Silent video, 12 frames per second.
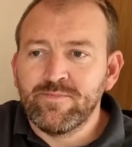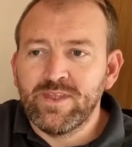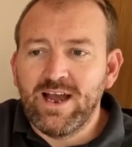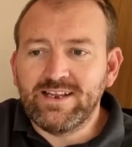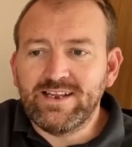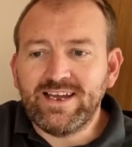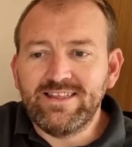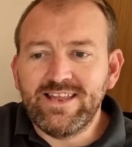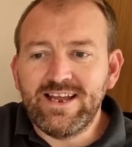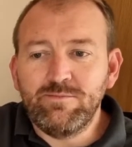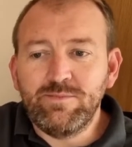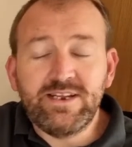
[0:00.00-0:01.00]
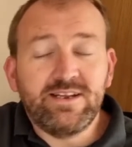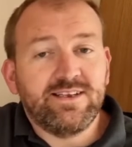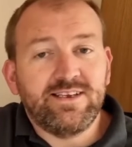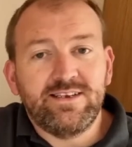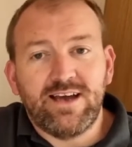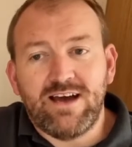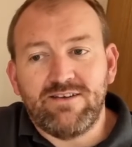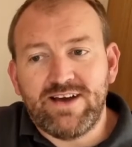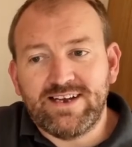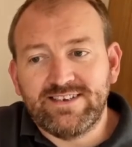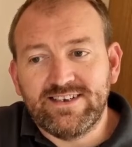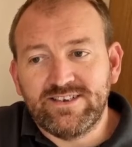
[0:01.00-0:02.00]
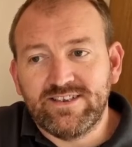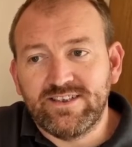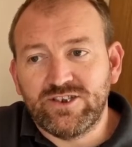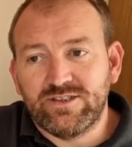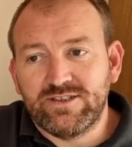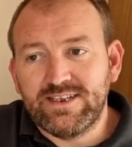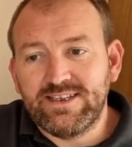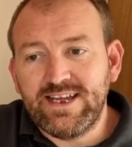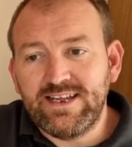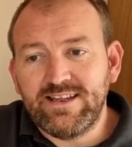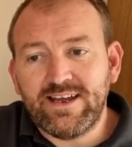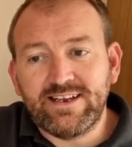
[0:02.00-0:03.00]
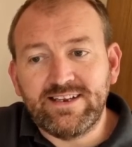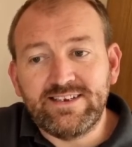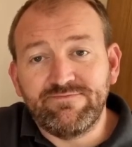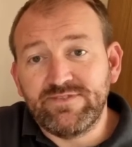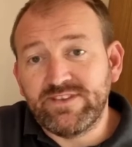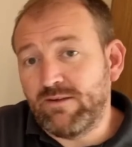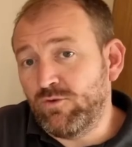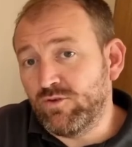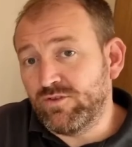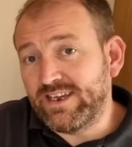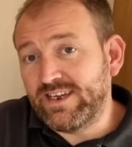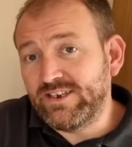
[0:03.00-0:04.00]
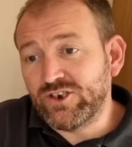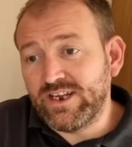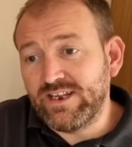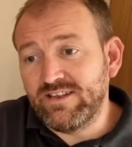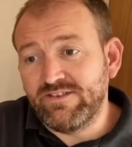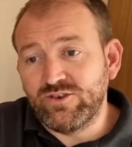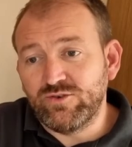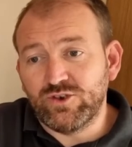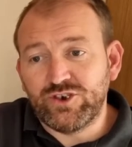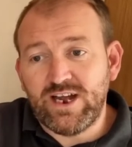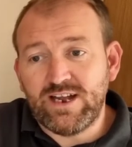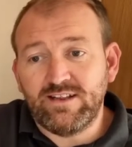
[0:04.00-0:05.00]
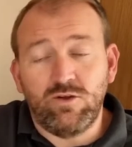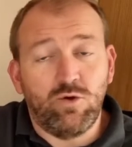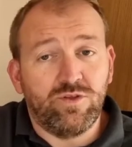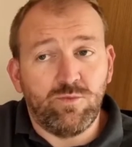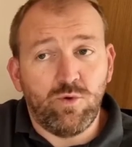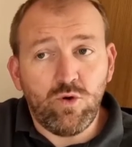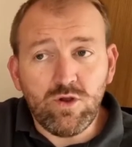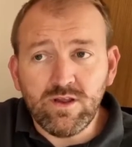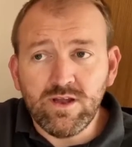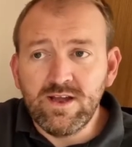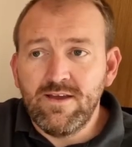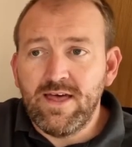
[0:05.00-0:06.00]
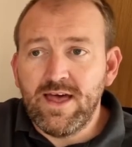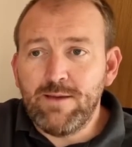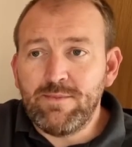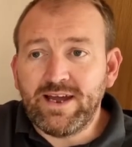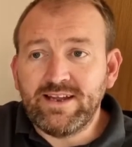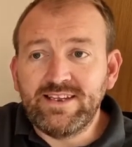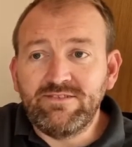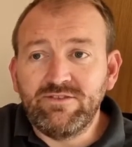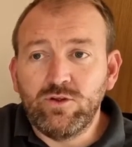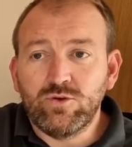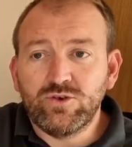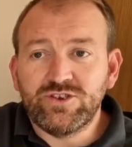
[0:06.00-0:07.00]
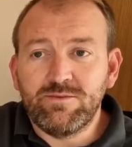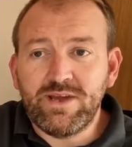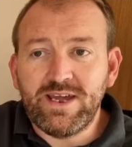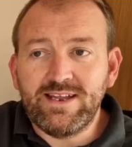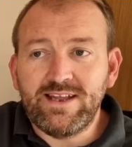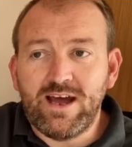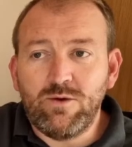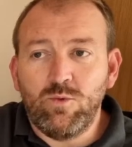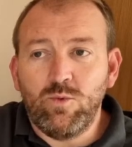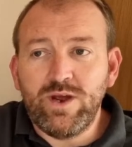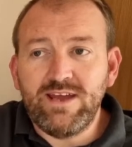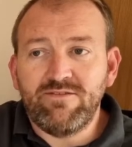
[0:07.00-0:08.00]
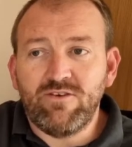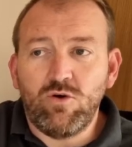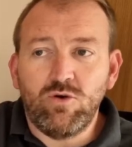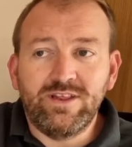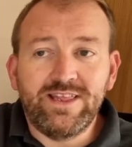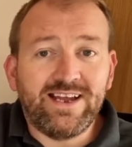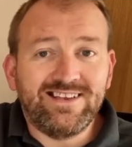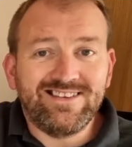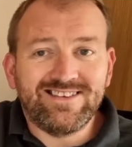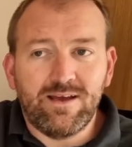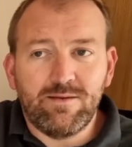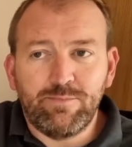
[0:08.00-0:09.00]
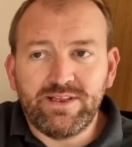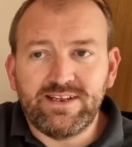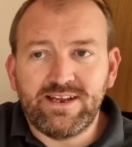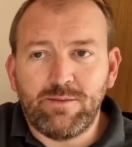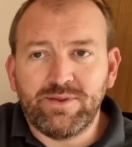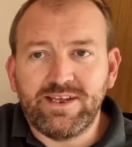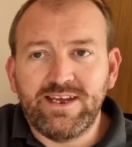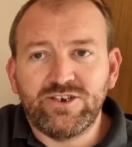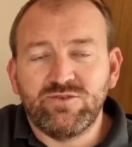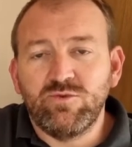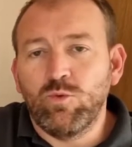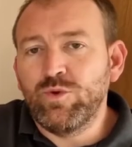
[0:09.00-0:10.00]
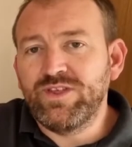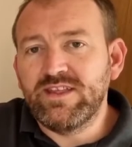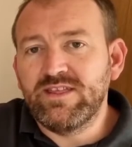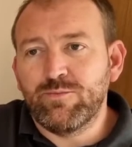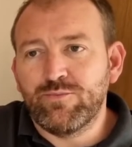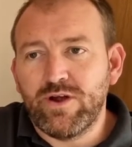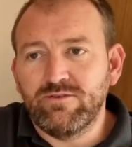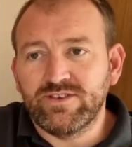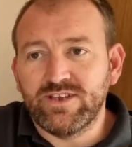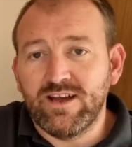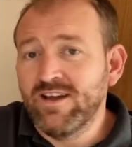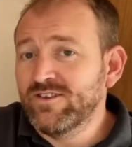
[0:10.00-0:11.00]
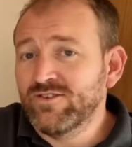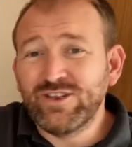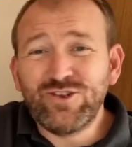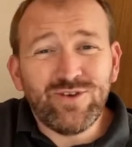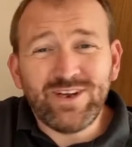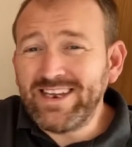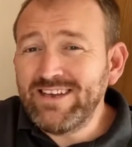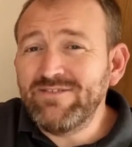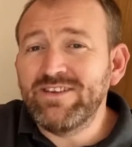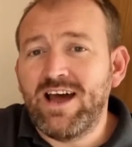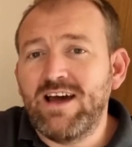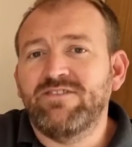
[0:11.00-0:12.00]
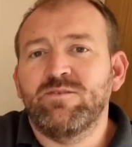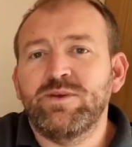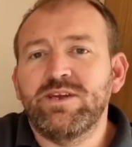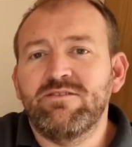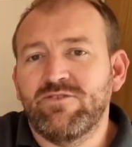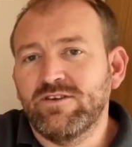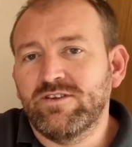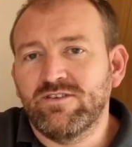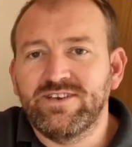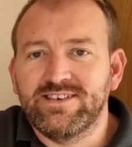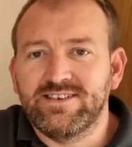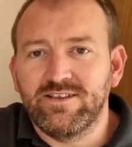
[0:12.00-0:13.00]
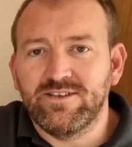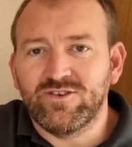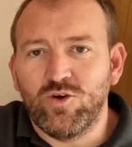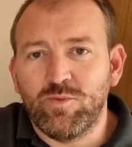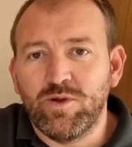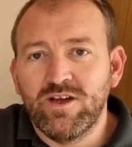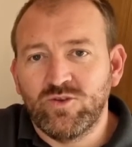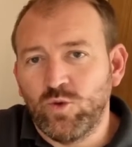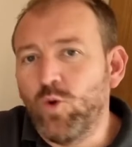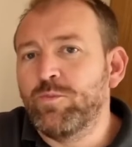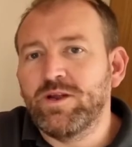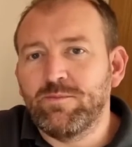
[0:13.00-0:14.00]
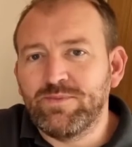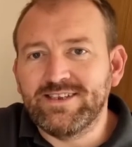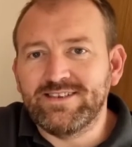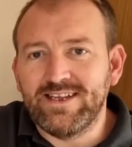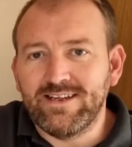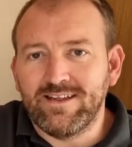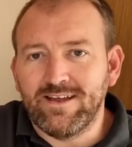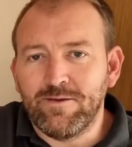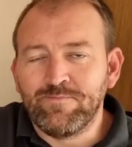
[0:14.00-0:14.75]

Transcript: and I can then immediately have access to the, the data. I can even download each individual channel or them all. Um, I can even launch them in our Wave or Lines built-in application within the browser. So I don't even have to be in front of an oscilloscope to open up this data.